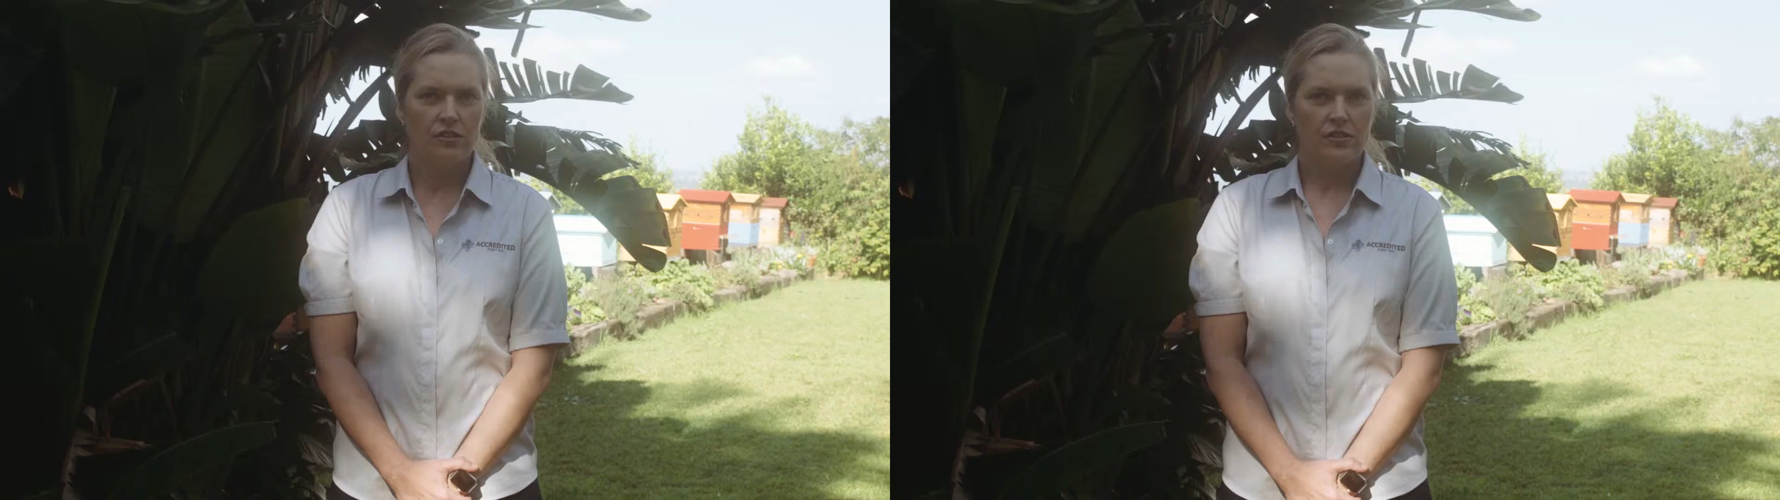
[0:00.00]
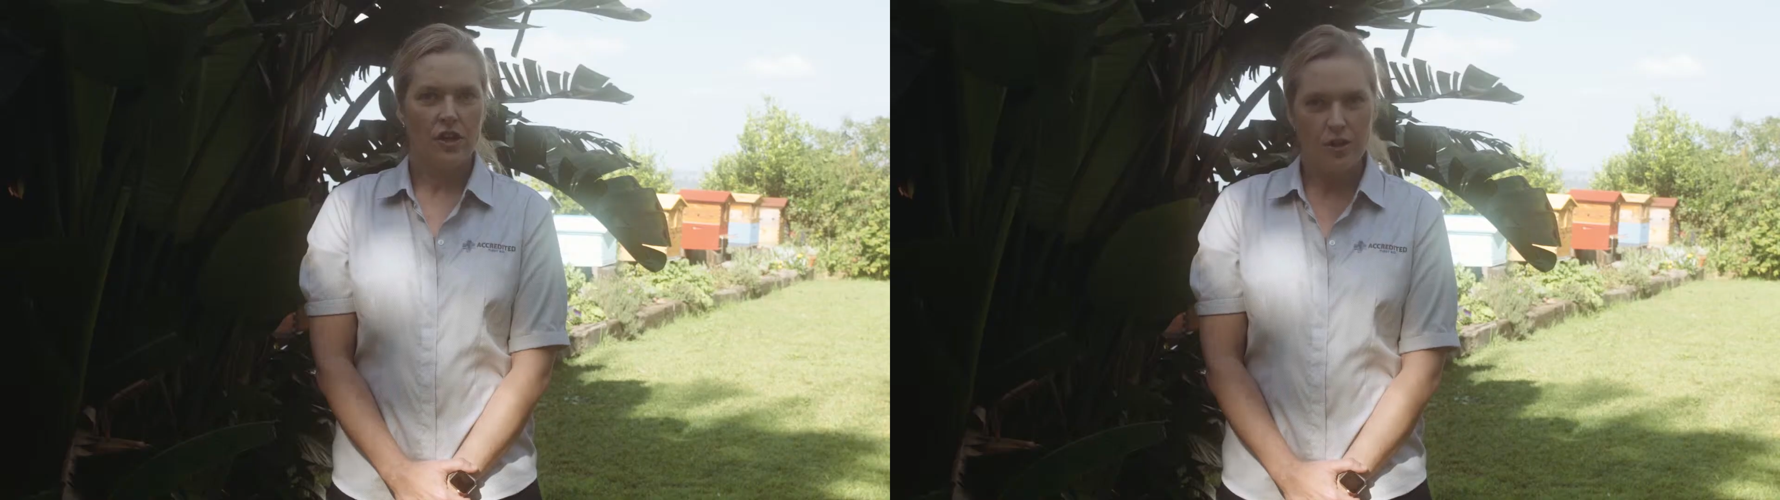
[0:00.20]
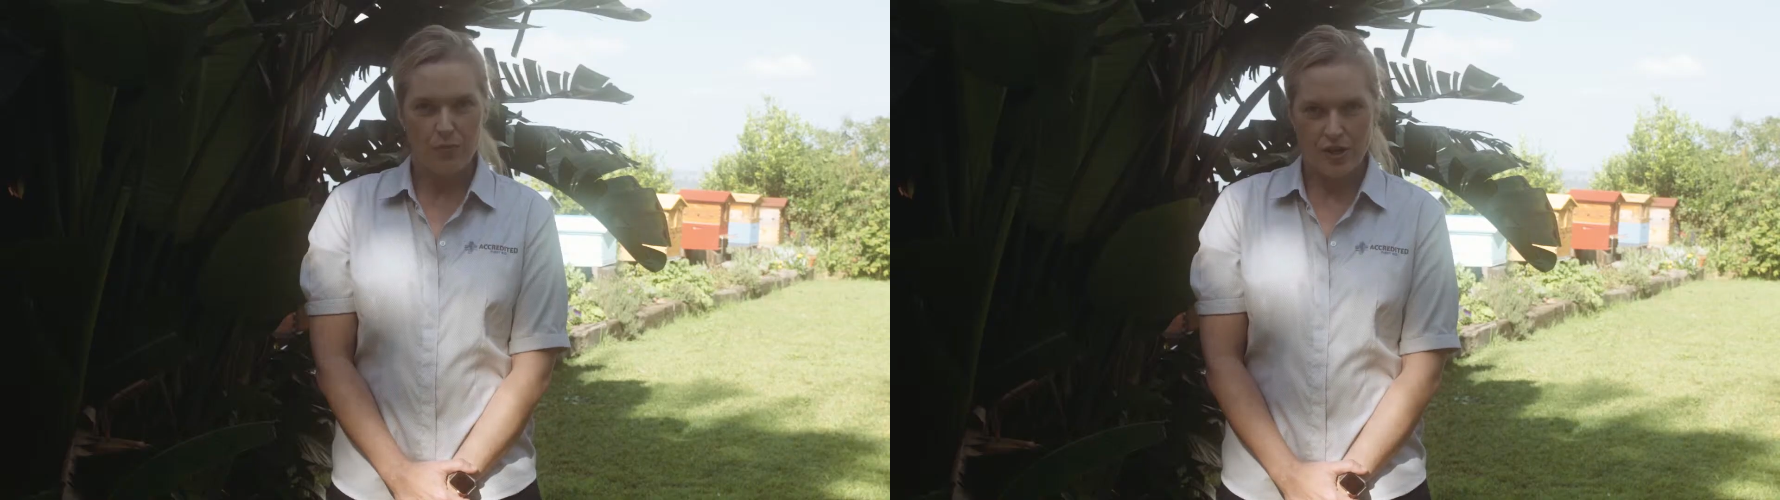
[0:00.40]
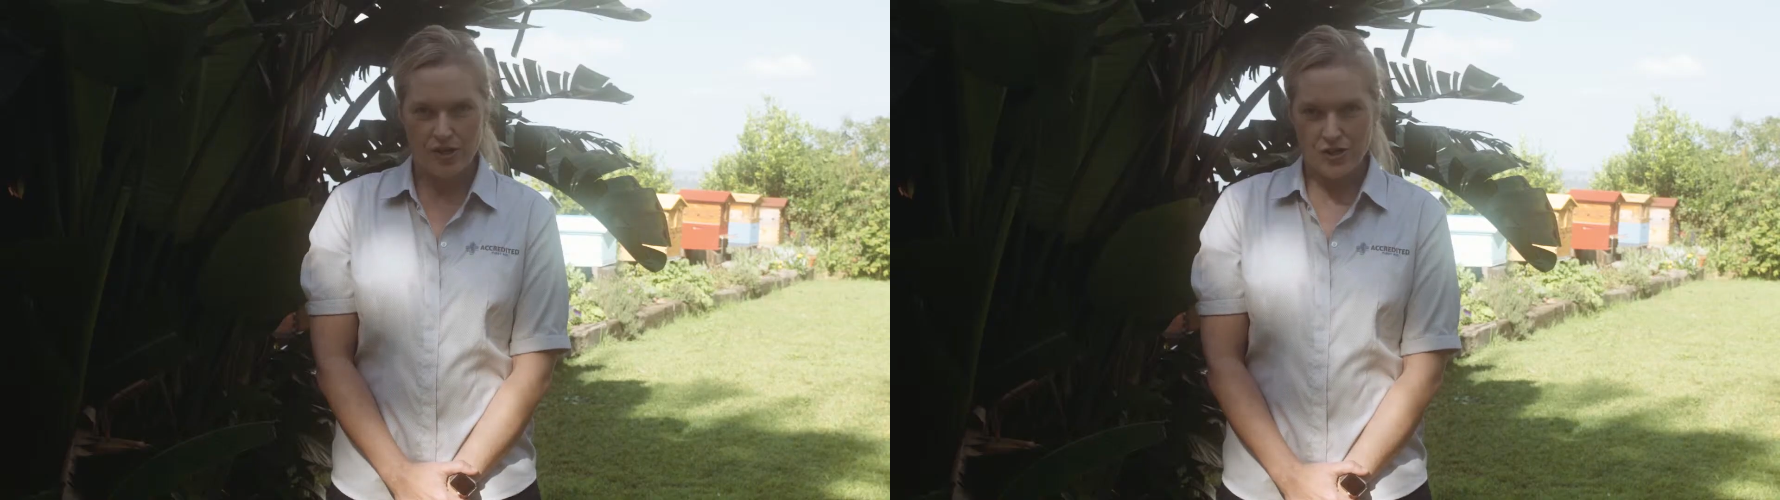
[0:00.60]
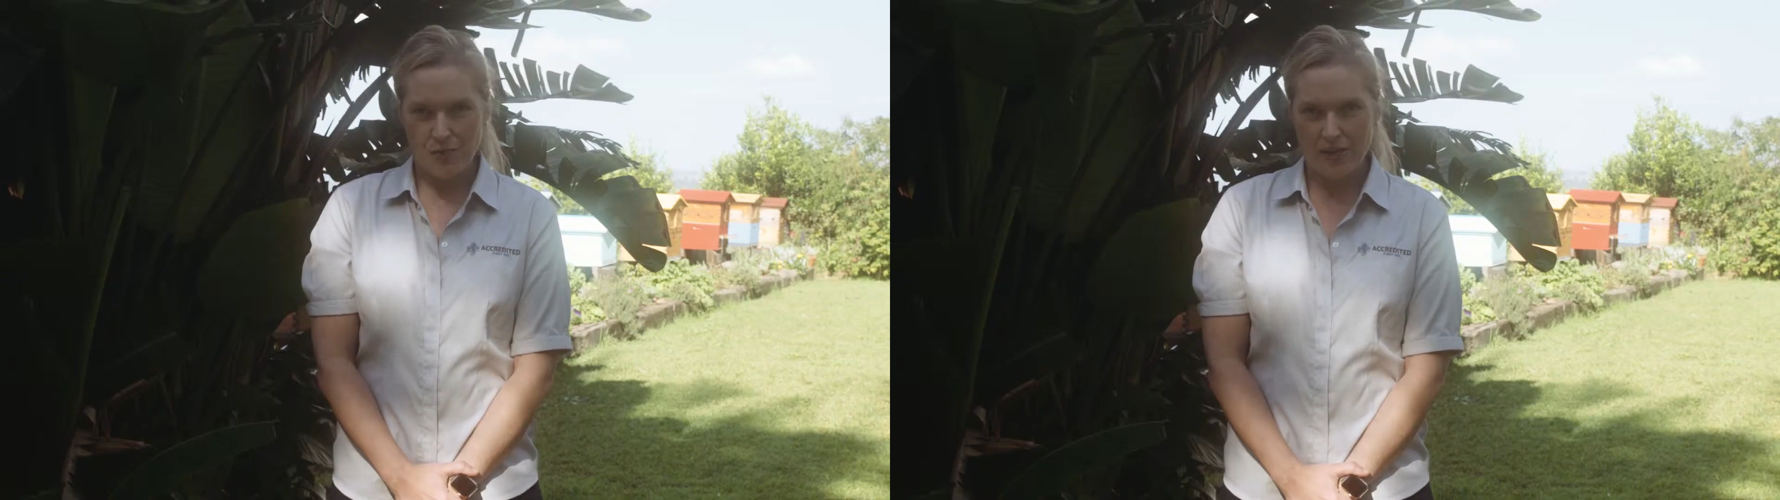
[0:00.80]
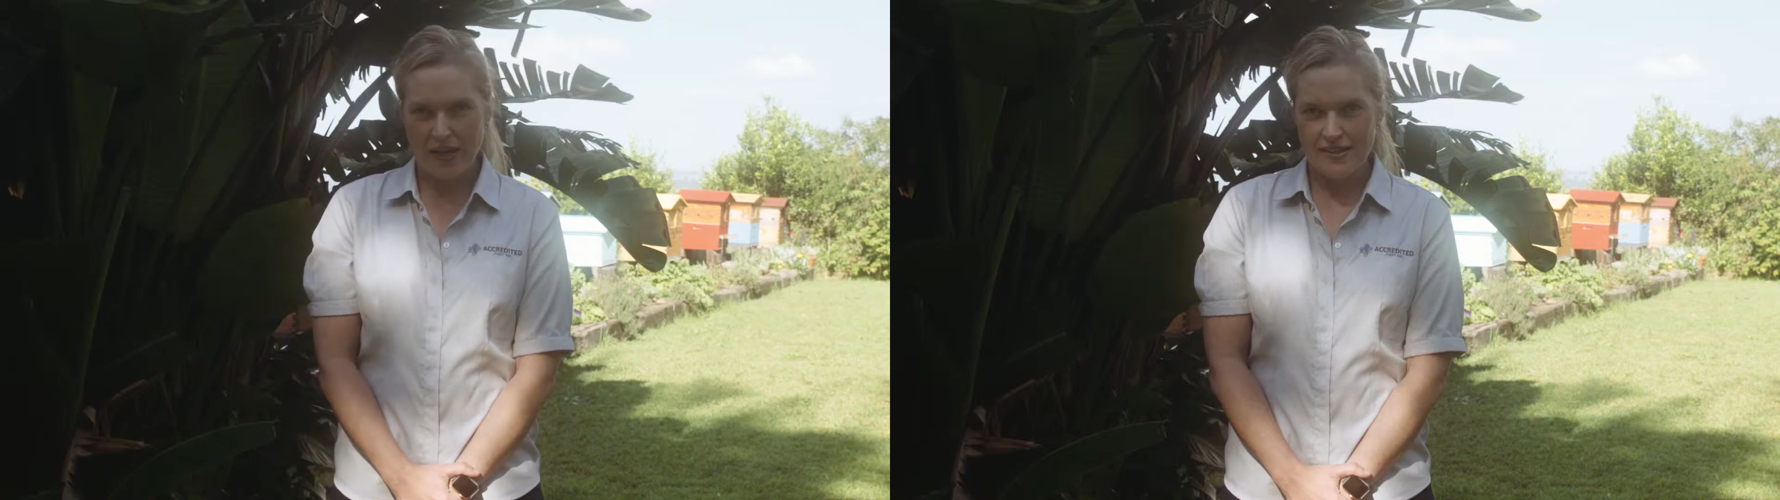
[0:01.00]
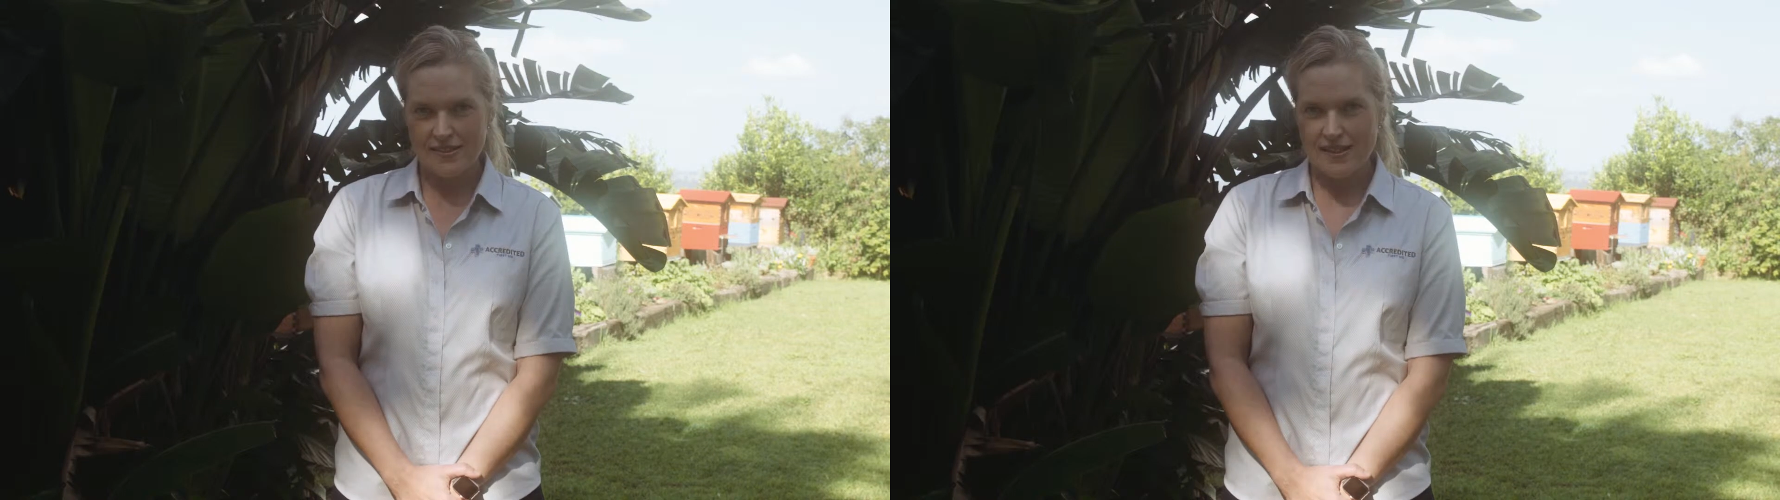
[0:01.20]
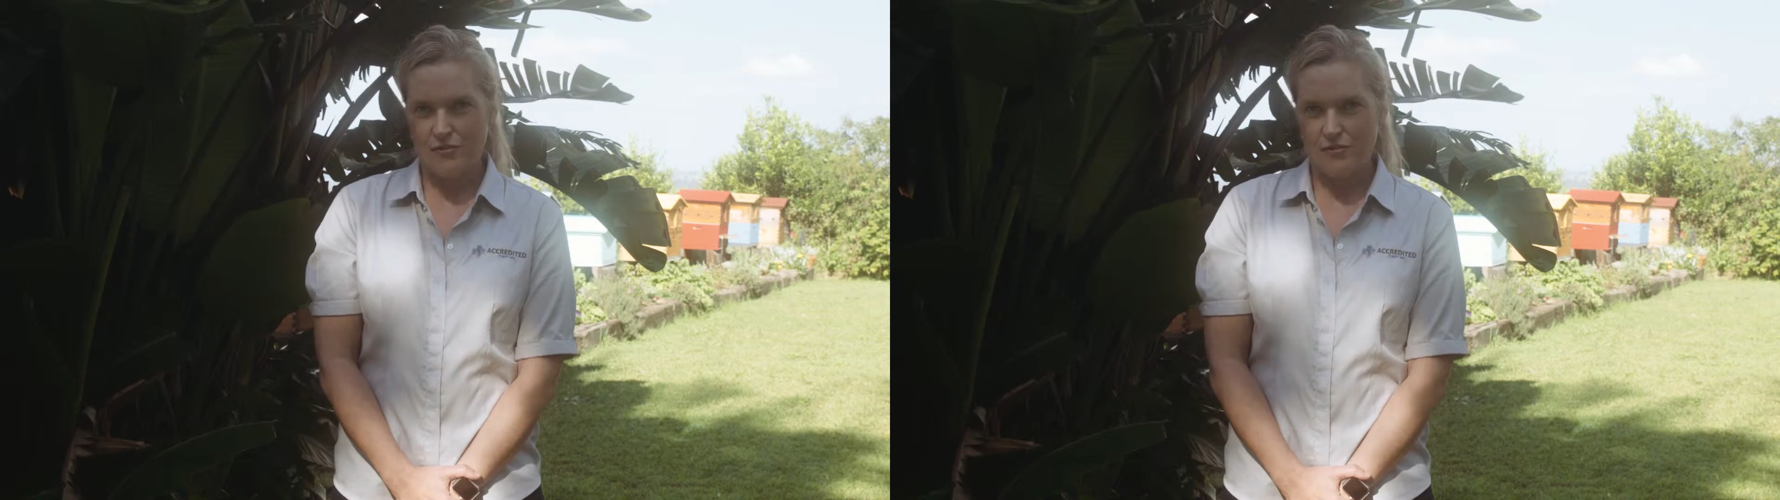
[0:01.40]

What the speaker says: Don't approach your bees